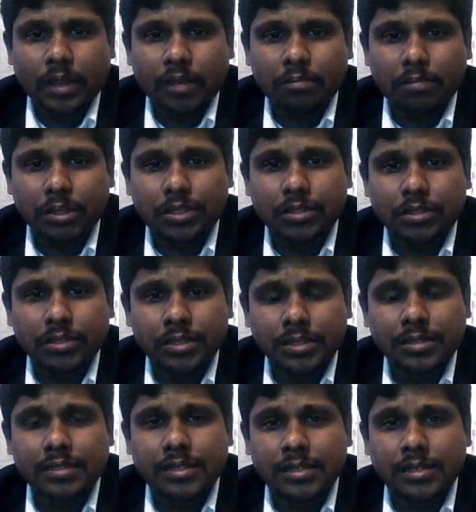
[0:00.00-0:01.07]
But
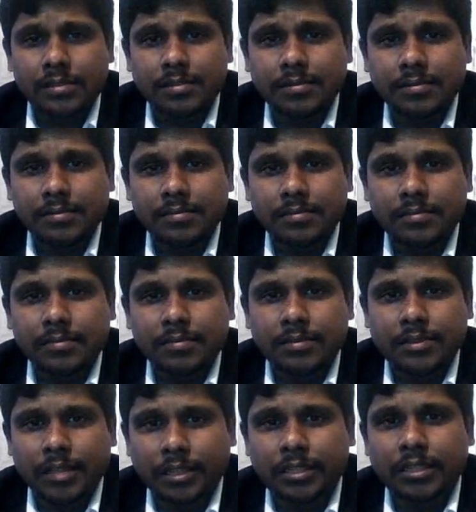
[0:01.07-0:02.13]
this
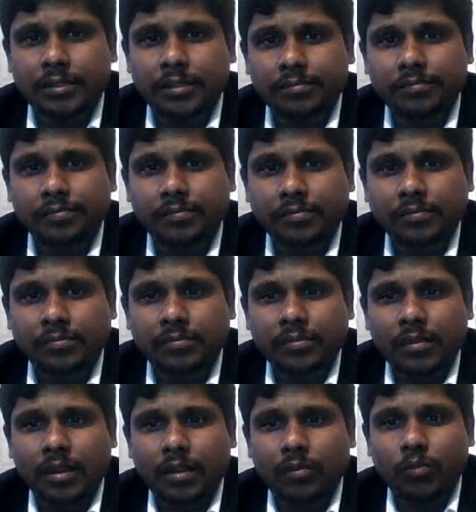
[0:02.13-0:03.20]
session,
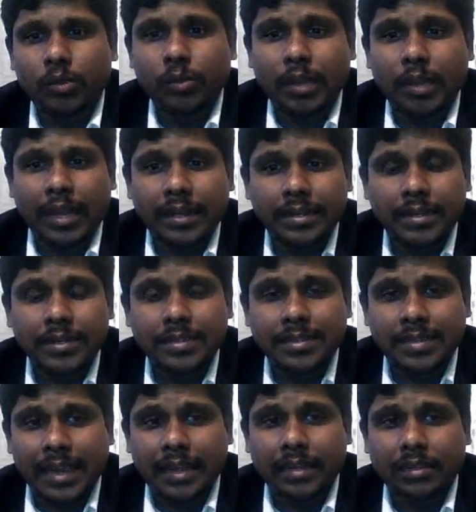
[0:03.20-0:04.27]
we will
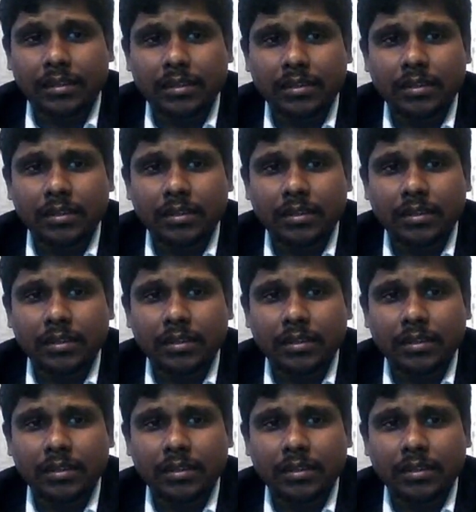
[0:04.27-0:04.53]
understand